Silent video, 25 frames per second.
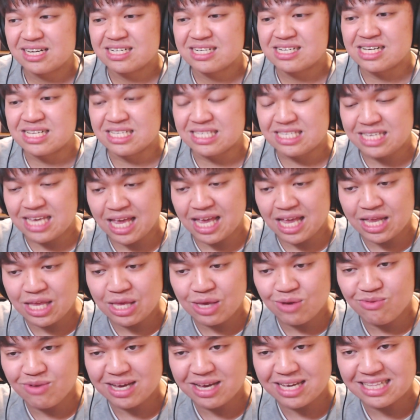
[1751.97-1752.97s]

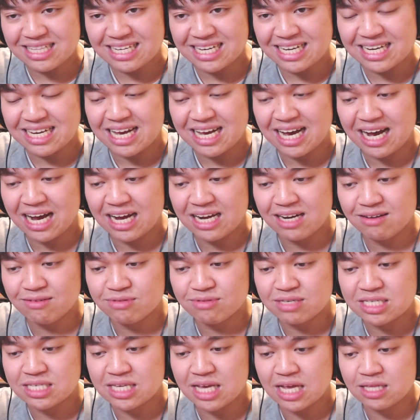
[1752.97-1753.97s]
Continuing that kind of
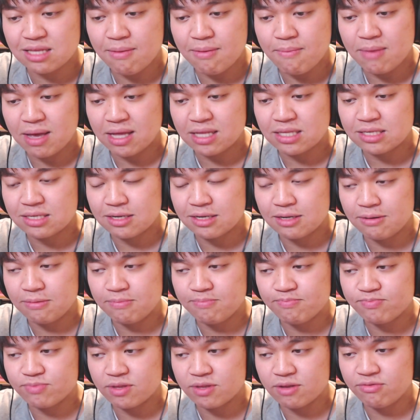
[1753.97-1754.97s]
sentimental
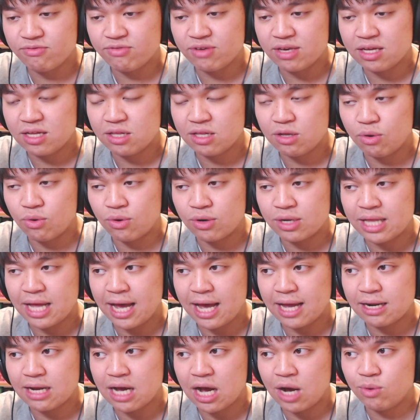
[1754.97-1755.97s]
feel, or
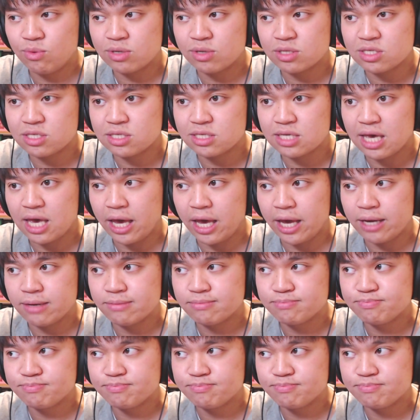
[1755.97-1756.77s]
that I would say